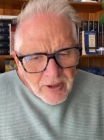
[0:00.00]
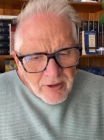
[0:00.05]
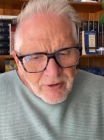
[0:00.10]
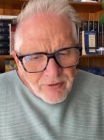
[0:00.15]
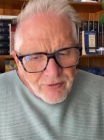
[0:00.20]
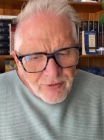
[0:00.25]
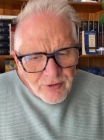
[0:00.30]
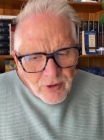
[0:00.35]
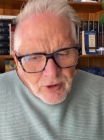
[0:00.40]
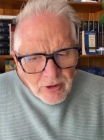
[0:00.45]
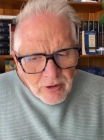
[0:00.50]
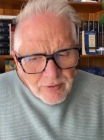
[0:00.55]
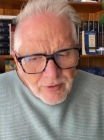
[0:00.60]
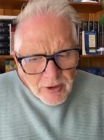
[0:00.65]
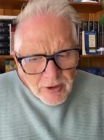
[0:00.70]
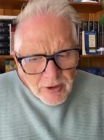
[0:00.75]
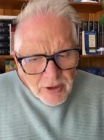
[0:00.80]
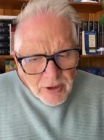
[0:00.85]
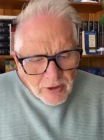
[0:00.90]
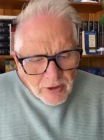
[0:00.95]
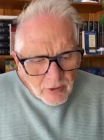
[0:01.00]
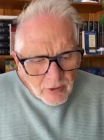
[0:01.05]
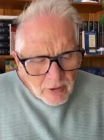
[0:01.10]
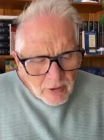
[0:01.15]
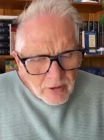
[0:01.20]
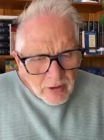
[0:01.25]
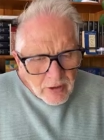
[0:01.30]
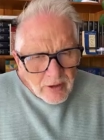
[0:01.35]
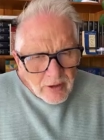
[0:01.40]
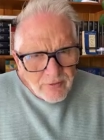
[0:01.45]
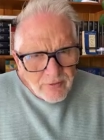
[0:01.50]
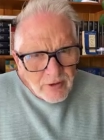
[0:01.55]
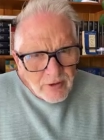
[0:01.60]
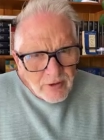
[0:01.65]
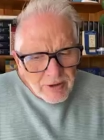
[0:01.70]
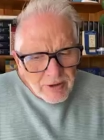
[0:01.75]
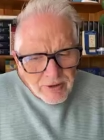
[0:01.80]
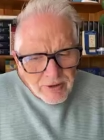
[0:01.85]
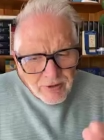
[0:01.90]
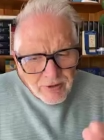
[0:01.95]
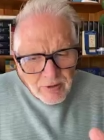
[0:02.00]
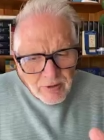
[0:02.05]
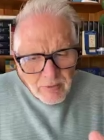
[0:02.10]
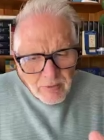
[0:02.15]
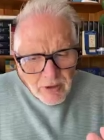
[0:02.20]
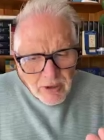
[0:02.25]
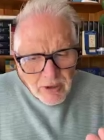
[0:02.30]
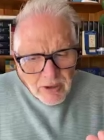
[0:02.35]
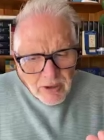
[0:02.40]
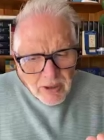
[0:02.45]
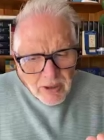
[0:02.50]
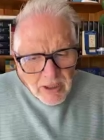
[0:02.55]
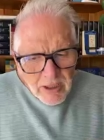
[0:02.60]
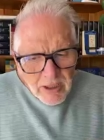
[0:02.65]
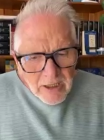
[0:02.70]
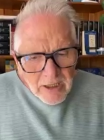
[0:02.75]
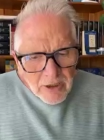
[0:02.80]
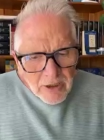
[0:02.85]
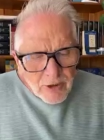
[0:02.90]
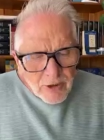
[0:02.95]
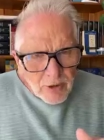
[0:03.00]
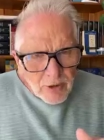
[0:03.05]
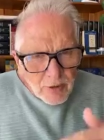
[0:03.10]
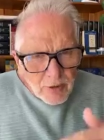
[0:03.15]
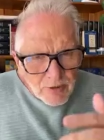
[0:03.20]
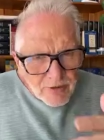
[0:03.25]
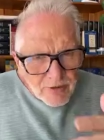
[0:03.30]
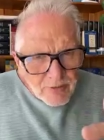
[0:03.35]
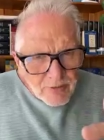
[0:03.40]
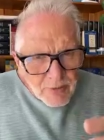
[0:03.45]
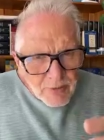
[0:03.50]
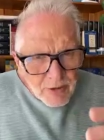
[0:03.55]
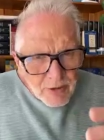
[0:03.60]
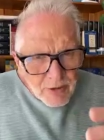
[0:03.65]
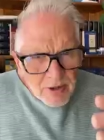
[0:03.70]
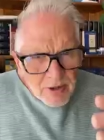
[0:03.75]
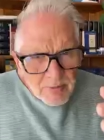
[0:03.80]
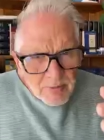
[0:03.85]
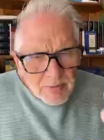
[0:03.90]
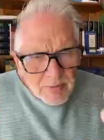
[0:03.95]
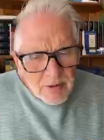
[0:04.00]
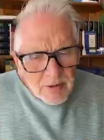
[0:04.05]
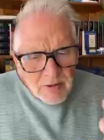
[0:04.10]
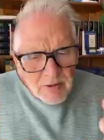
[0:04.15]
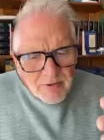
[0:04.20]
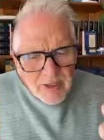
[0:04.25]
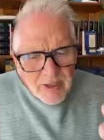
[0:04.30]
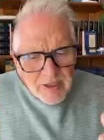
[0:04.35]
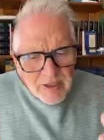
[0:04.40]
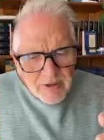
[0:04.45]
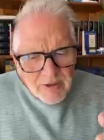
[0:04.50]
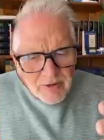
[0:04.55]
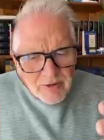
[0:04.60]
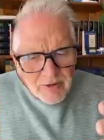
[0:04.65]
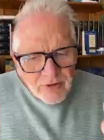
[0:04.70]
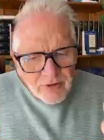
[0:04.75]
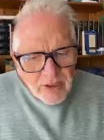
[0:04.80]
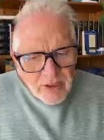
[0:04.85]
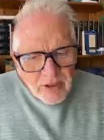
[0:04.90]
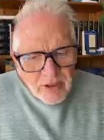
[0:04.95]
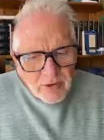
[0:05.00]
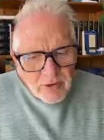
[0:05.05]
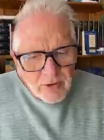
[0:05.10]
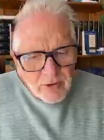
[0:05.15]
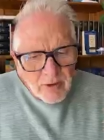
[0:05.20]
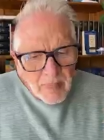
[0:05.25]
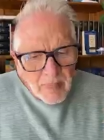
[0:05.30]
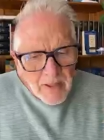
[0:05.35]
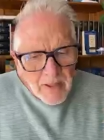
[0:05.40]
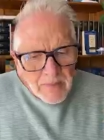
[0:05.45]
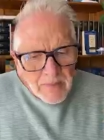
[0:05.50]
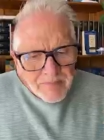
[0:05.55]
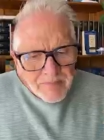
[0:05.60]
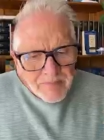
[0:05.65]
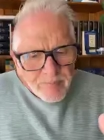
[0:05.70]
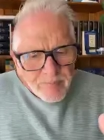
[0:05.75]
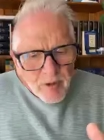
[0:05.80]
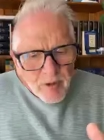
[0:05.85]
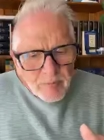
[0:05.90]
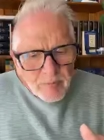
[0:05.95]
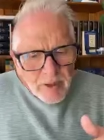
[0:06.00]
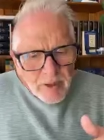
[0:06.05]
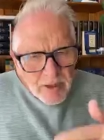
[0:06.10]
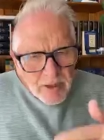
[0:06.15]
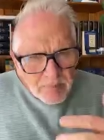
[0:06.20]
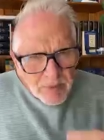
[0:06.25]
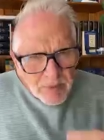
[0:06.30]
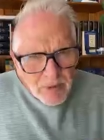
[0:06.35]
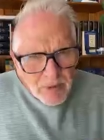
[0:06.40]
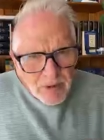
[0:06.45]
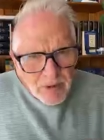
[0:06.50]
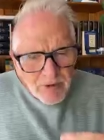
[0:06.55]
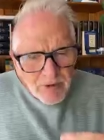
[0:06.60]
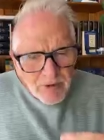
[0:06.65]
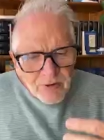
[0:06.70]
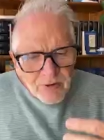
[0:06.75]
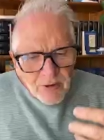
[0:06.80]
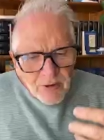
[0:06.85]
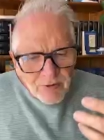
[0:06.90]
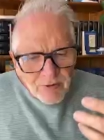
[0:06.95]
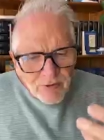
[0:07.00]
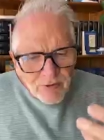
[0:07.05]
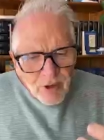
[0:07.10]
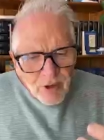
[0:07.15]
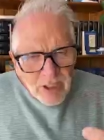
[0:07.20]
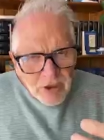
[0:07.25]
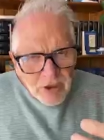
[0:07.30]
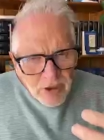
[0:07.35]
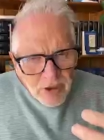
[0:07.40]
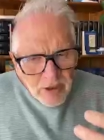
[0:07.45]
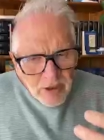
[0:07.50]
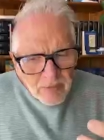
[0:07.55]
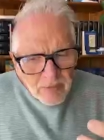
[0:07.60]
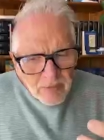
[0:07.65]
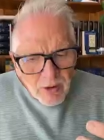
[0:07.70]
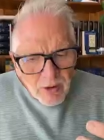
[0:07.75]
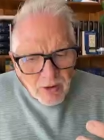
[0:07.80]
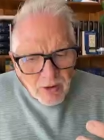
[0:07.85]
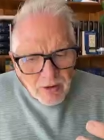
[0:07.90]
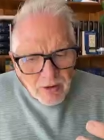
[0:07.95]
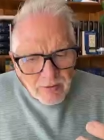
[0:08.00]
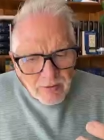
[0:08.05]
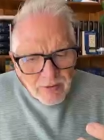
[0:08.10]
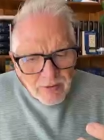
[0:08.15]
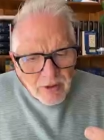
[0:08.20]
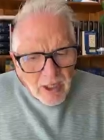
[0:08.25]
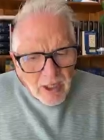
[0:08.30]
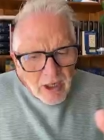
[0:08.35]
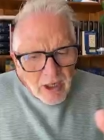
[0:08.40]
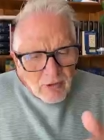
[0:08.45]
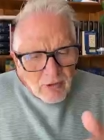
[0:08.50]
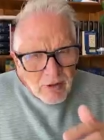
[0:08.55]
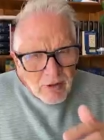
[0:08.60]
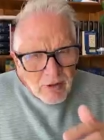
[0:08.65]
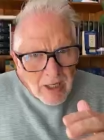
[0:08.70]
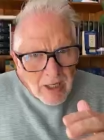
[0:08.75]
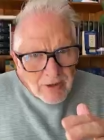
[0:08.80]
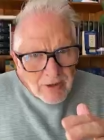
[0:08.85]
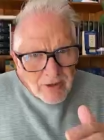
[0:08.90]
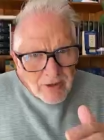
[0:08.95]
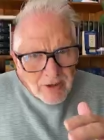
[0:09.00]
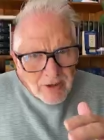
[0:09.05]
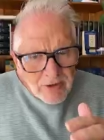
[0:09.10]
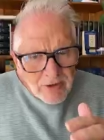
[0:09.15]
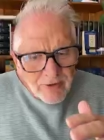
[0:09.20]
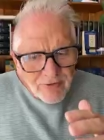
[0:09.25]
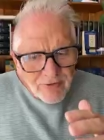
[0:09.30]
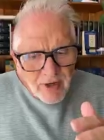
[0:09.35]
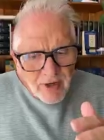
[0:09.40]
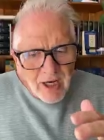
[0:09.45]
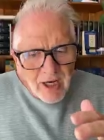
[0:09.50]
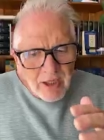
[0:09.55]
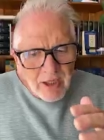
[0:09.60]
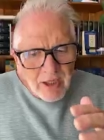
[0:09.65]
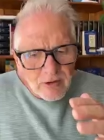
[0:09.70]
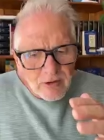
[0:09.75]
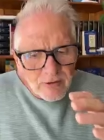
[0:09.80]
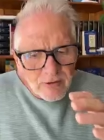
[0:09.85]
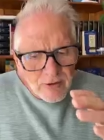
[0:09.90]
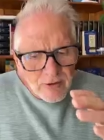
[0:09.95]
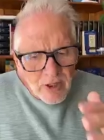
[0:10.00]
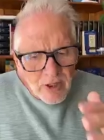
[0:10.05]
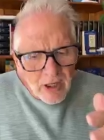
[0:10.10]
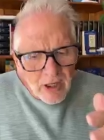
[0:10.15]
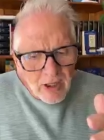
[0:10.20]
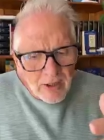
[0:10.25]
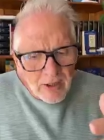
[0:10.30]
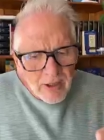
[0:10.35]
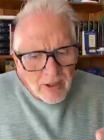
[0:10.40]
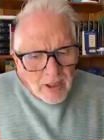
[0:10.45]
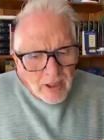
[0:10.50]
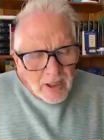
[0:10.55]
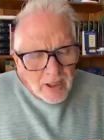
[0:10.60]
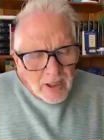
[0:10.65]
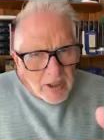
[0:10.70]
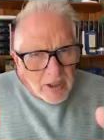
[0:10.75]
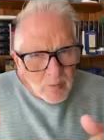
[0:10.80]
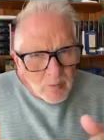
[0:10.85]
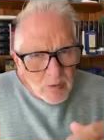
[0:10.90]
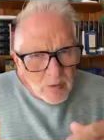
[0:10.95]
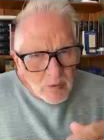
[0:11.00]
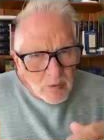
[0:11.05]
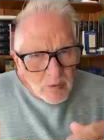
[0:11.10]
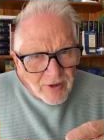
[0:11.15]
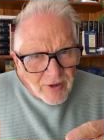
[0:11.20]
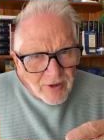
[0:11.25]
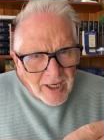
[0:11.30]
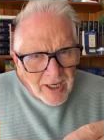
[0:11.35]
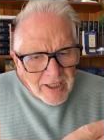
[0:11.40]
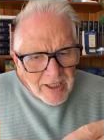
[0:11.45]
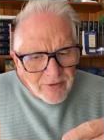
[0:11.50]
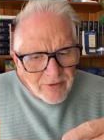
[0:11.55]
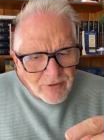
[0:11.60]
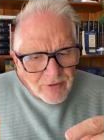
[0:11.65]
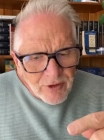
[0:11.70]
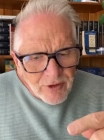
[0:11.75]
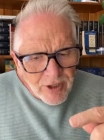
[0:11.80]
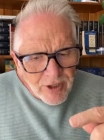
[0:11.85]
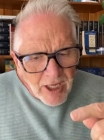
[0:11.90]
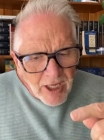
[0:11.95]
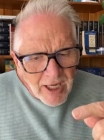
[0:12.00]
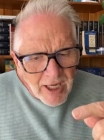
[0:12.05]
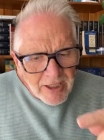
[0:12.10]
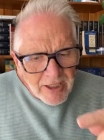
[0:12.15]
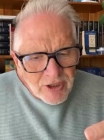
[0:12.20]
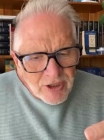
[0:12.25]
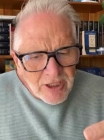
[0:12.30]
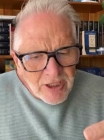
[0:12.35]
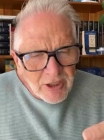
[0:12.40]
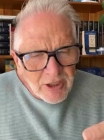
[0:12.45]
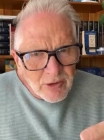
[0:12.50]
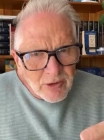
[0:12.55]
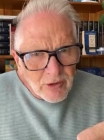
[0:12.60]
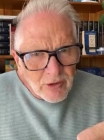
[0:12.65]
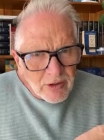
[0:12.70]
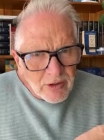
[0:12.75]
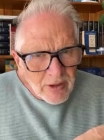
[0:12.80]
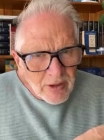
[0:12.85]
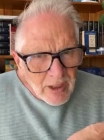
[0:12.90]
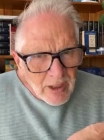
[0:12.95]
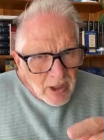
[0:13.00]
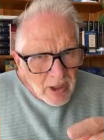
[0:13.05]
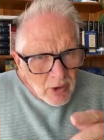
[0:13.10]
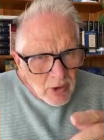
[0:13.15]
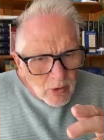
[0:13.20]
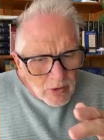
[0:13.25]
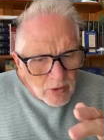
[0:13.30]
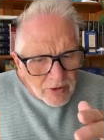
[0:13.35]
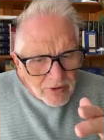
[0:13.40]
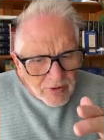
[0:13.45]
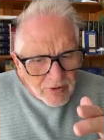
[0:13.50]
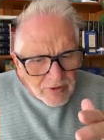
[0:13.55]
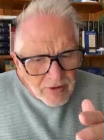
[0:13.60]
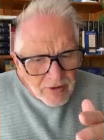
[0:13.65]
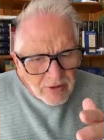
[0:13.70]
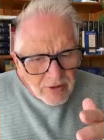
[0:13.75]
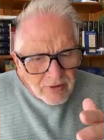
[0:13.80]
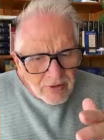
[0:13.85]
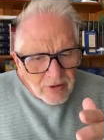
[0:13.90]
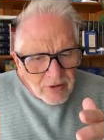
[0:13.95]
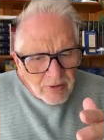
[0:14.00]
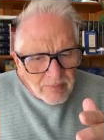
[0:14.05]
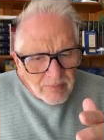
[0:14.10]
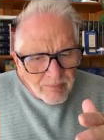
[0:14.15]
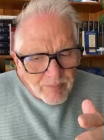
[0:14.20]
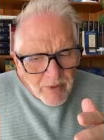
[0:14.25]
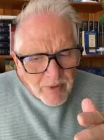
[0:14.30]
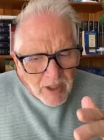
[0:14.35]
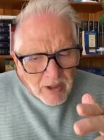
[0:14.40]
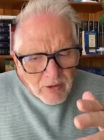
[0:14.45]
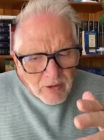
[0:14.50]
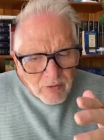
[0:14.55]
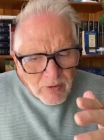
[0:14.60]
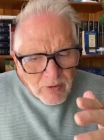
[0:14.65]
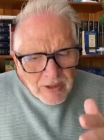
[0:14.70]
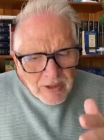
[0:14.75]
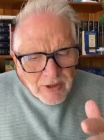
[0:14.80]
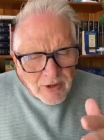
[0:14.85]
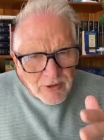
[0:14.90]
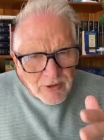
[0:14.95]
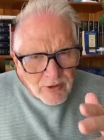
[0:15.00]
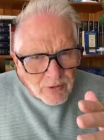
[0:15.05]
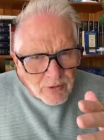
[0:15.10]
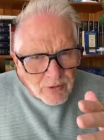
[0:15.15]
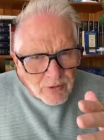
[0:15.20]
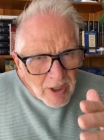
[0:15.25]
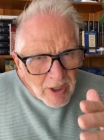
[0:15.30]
And a religious fervour can look very similar to spirit motivated zeal, but it burns on fleshly motives rather than the fire of God and will fight for an ideal or a system